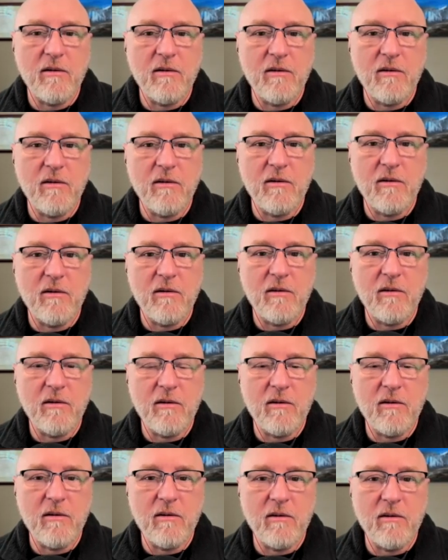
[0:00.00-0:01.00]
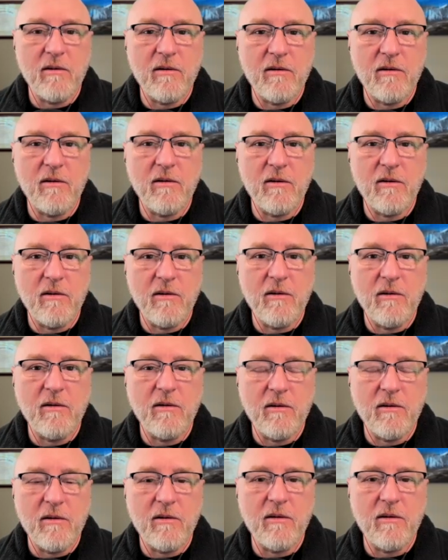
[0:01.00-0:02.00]

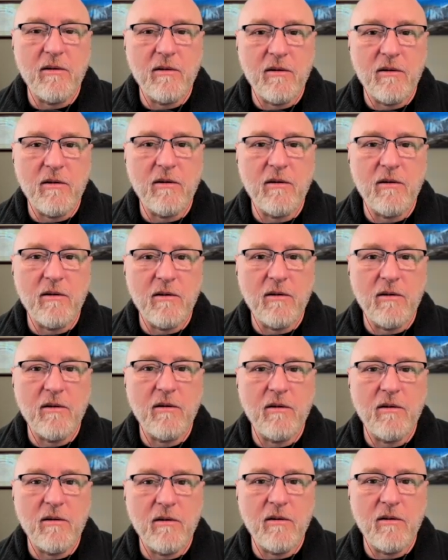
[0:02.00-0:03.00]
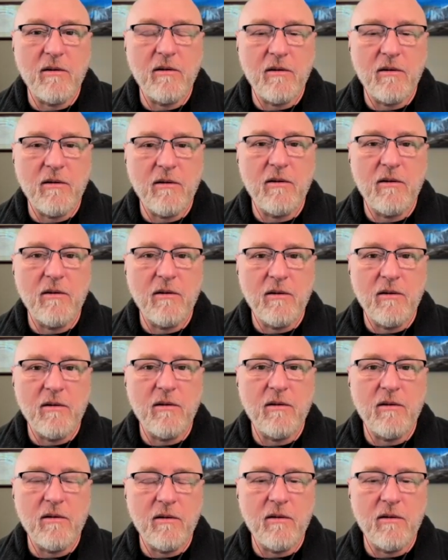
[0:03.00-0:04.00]

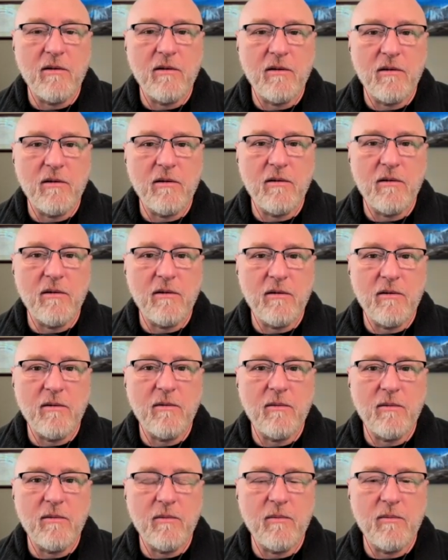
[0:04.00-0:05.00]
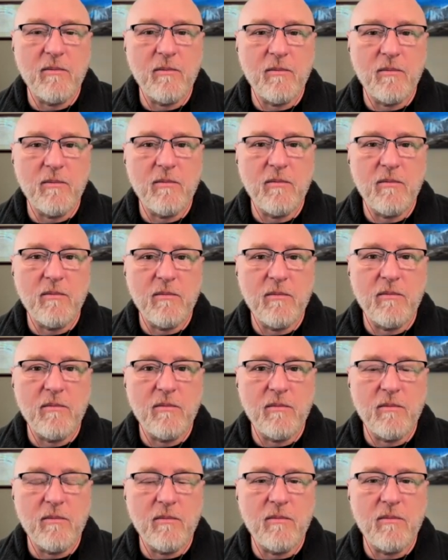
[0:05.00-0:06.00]

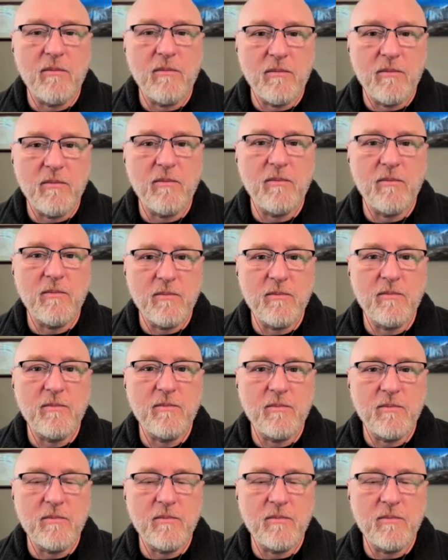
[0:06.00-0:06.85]
The person shown says nothing.